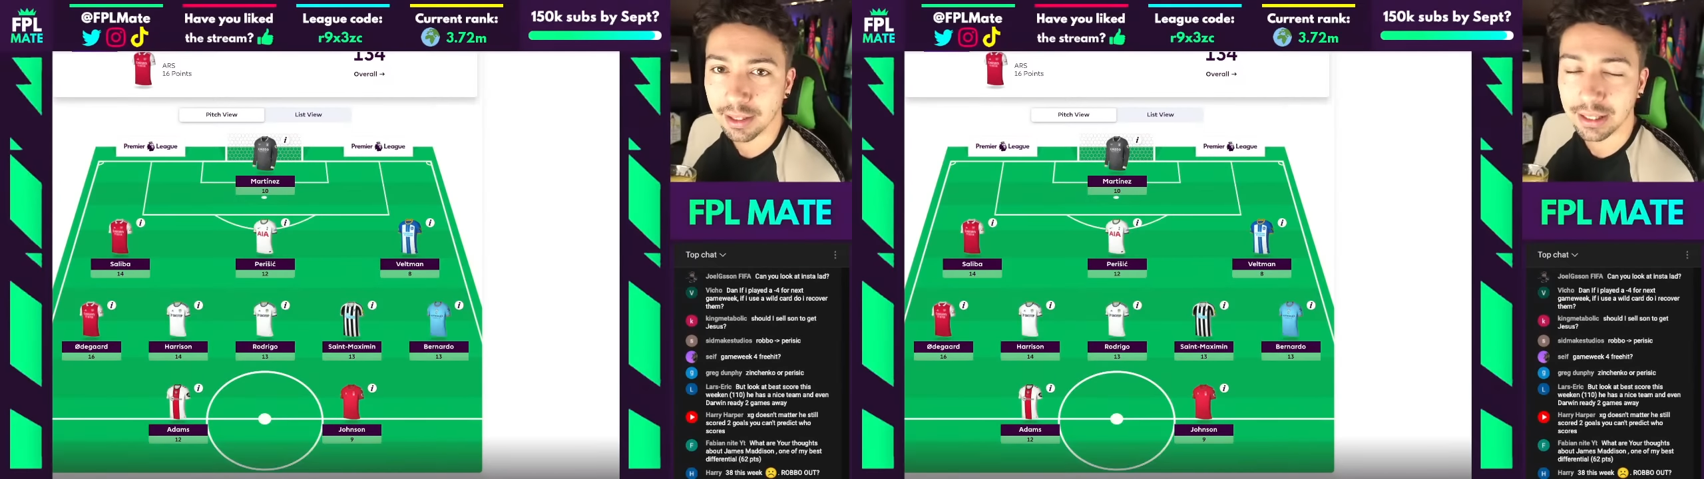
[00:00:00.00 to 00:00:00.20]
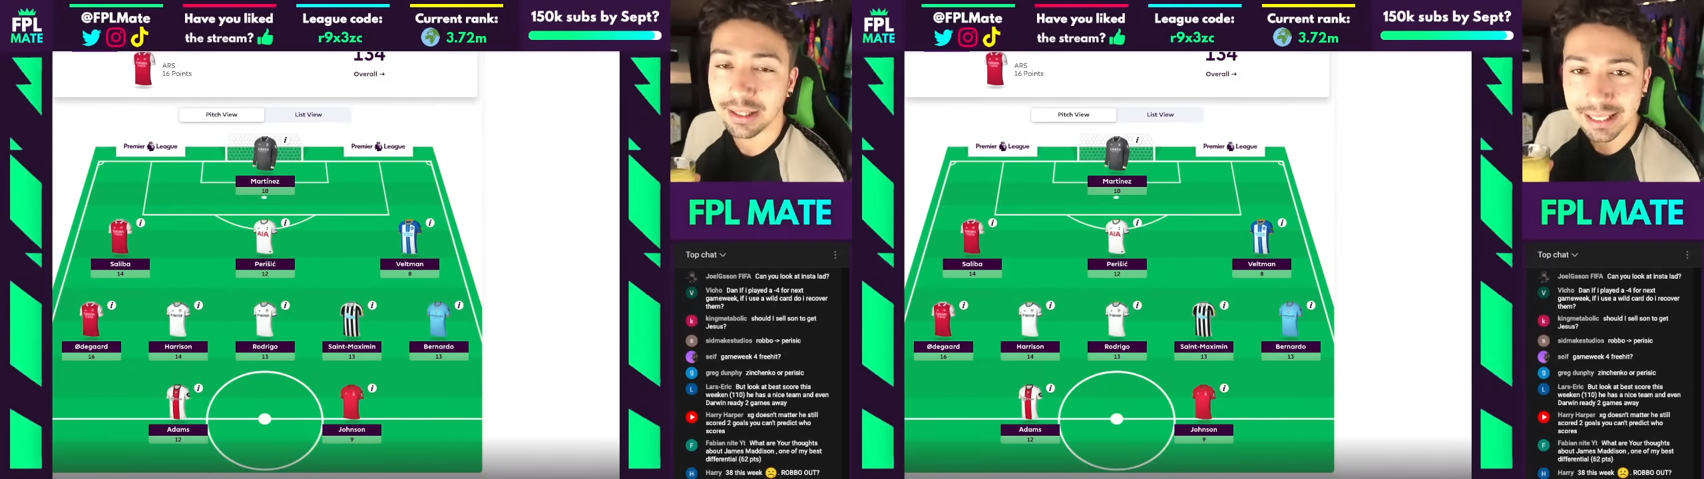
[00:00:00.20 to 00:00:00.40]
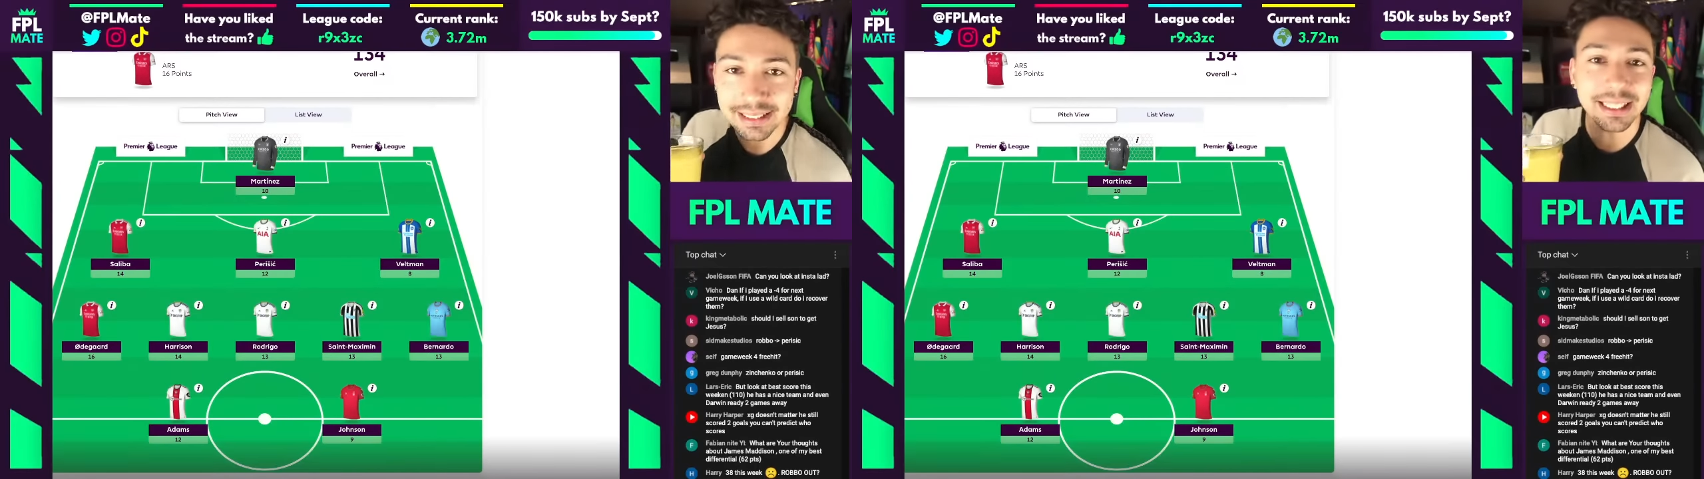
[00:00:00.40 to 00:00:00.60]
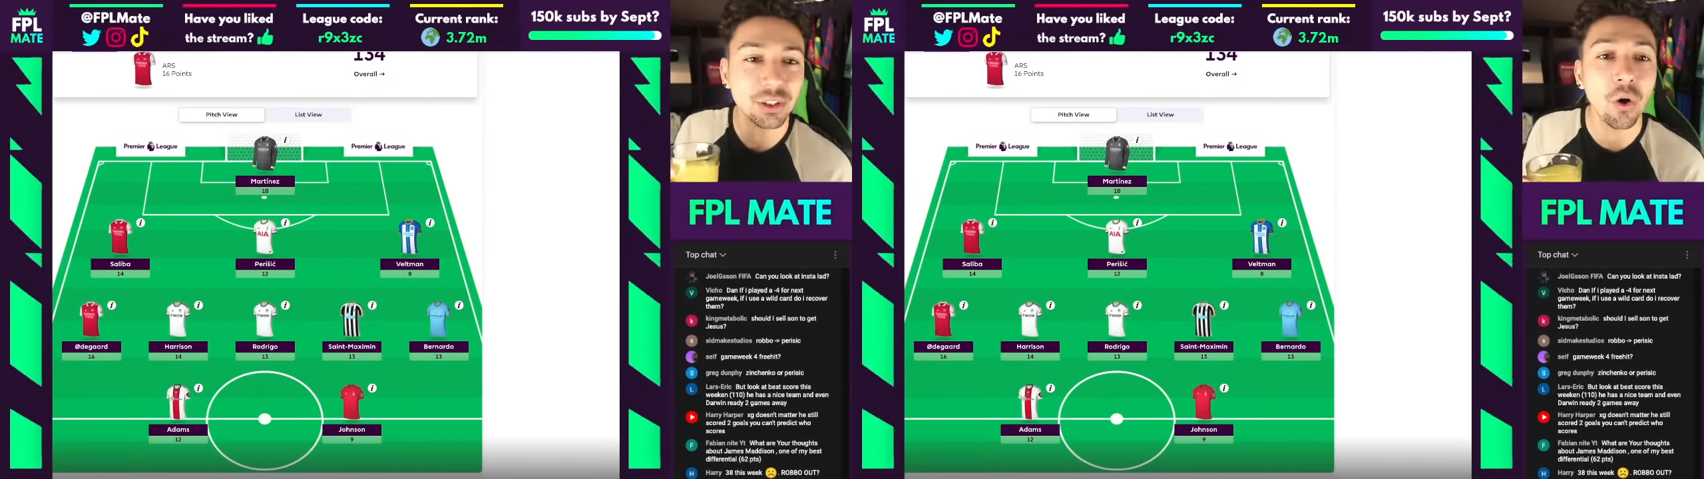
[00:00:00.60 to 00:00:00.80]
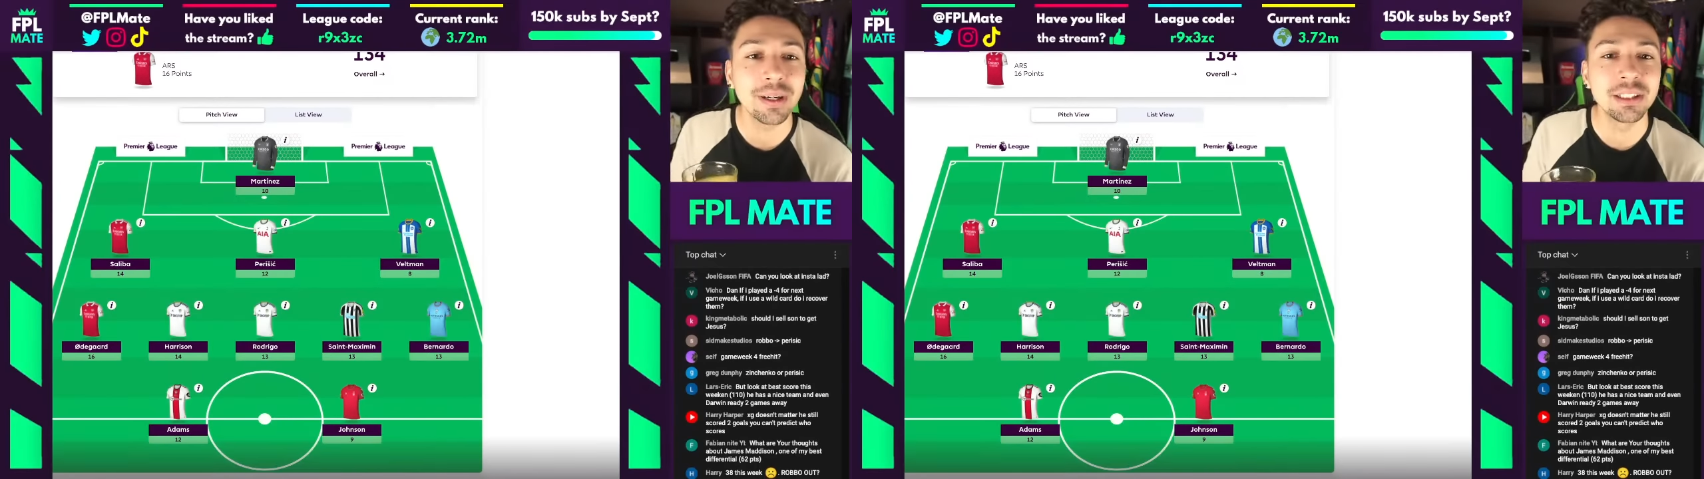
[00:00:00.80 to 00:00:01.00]
It's
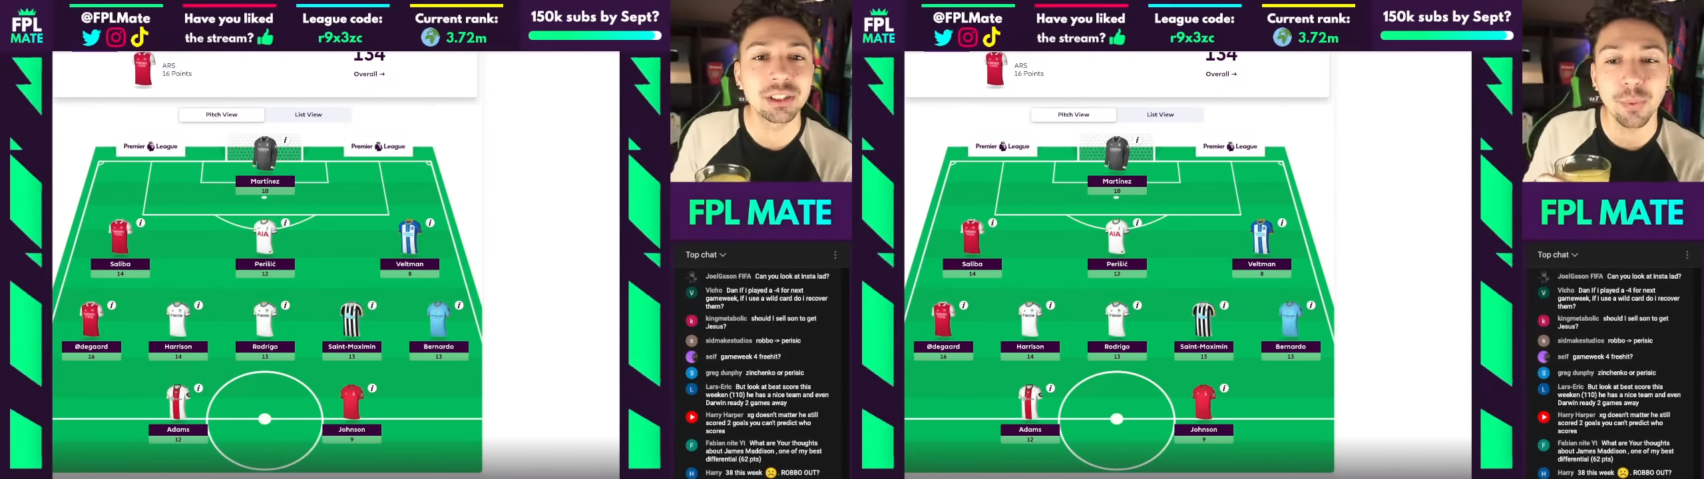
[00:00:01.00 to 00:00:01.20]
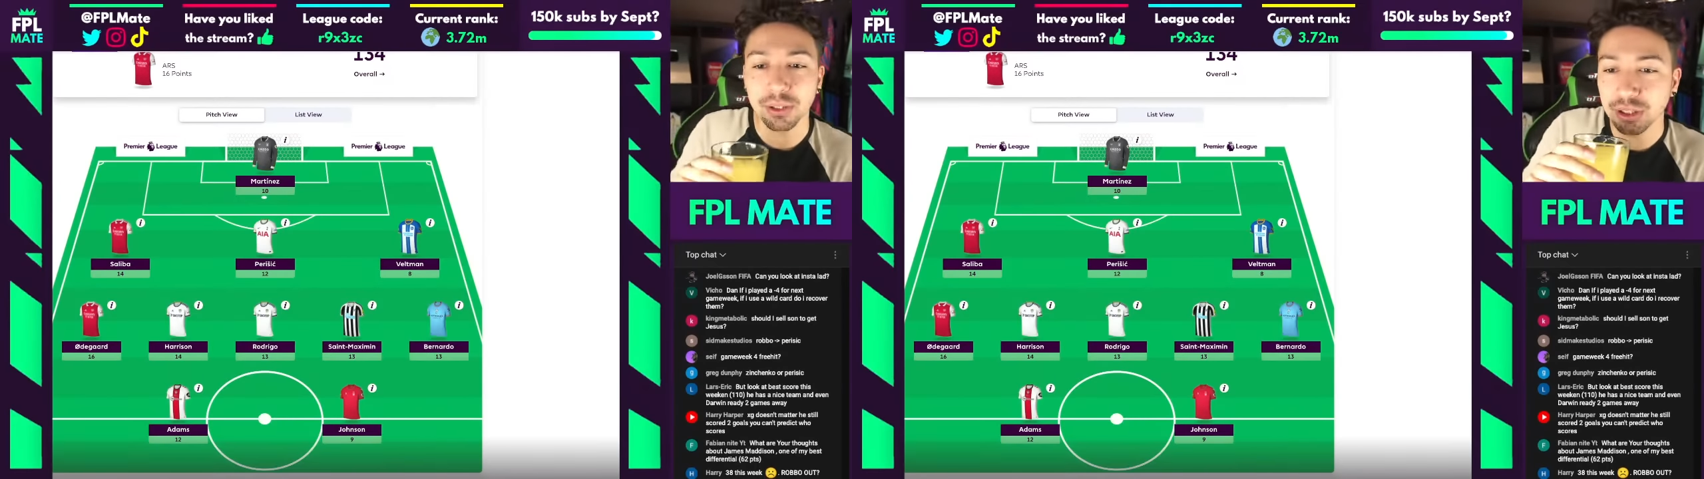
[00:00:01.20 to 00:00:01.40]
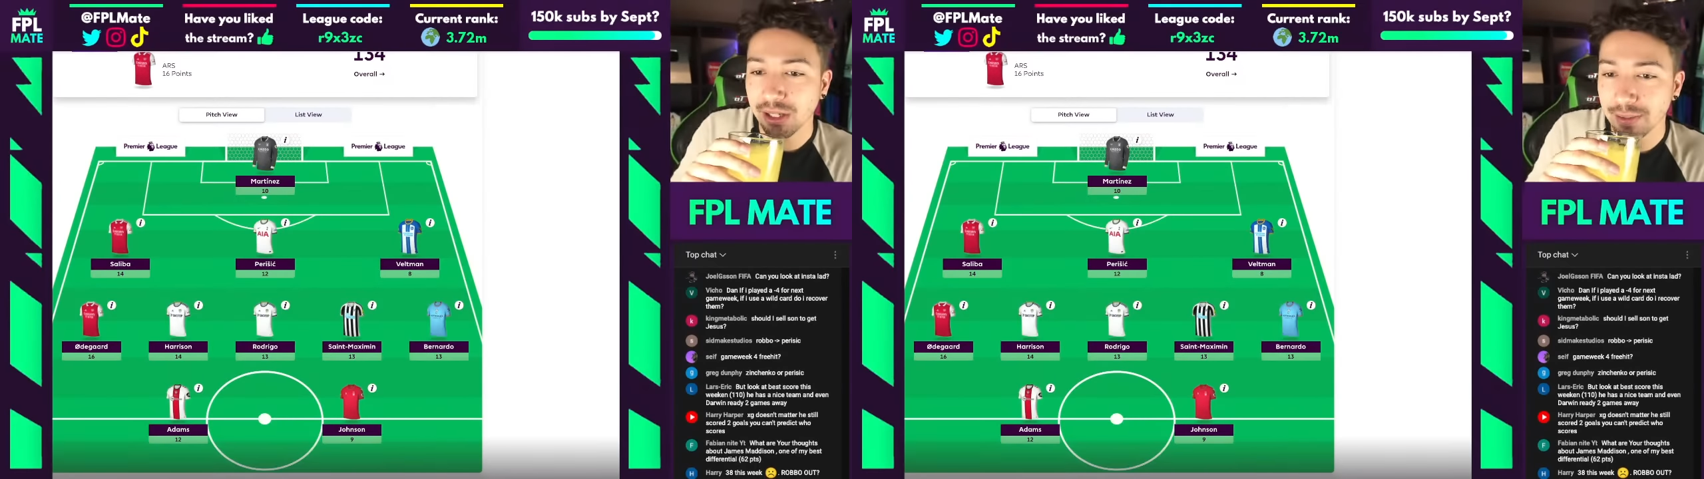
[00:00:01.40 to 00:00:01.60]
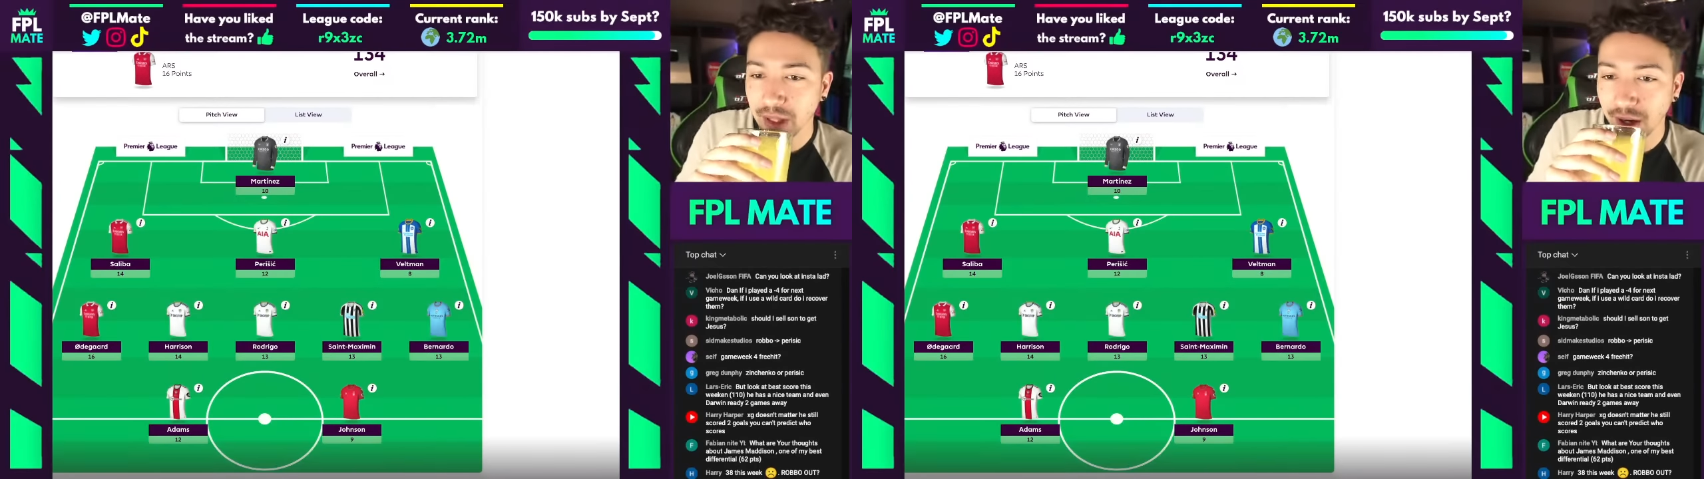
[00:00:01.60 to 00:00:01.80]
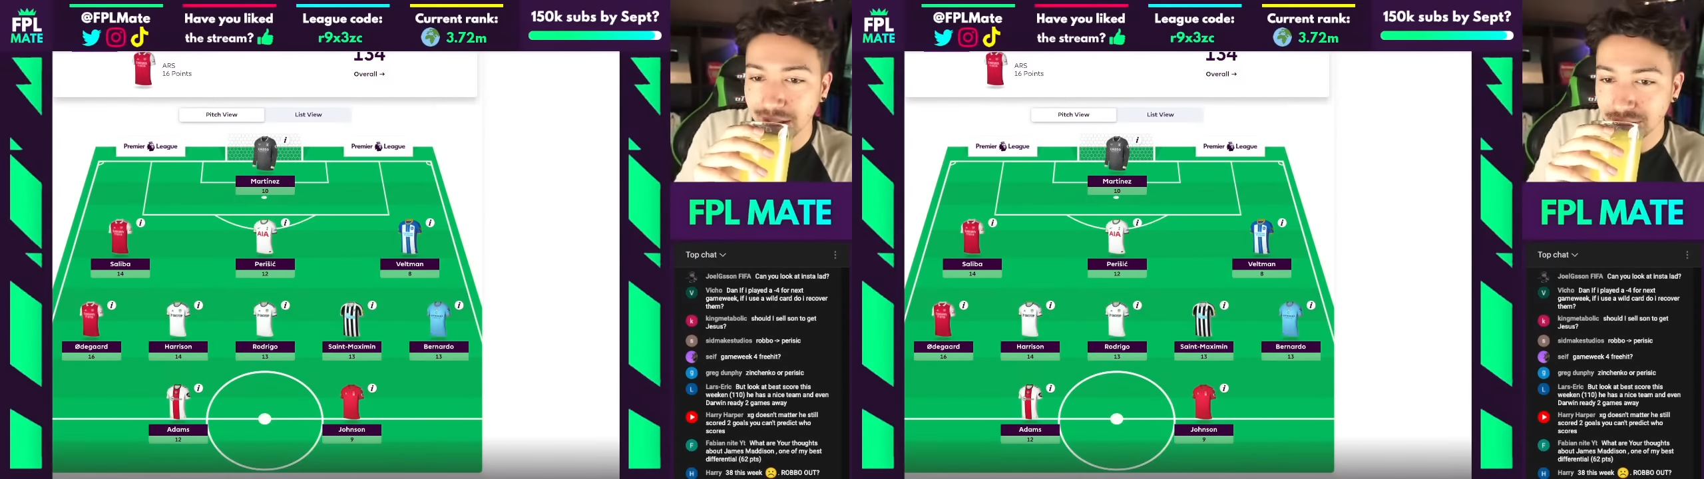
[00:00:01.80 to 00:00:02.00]
orange squash time,
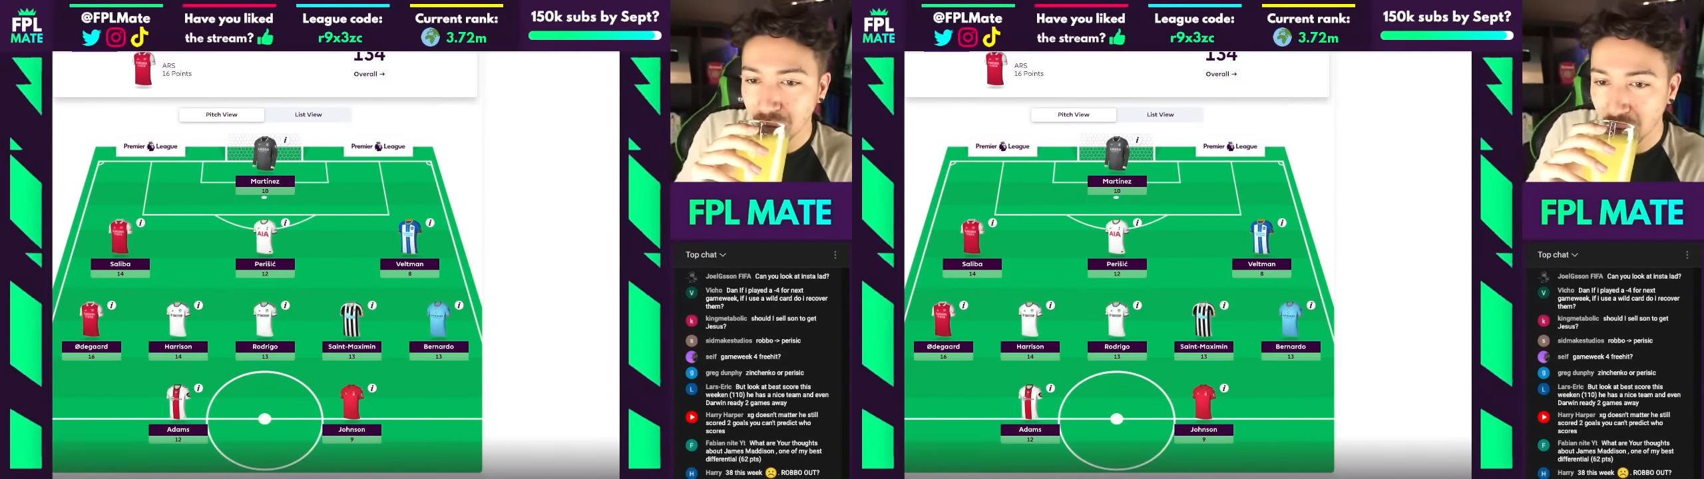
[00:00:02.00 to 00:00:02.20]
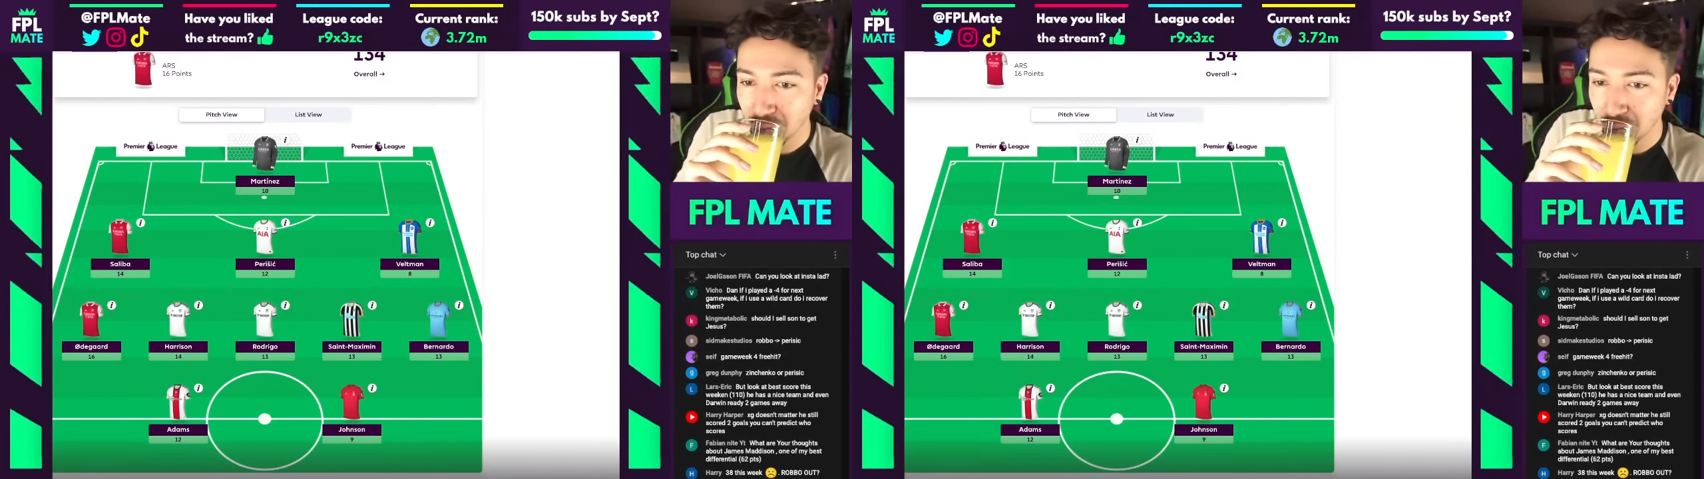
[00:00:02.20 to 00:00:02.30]
guys.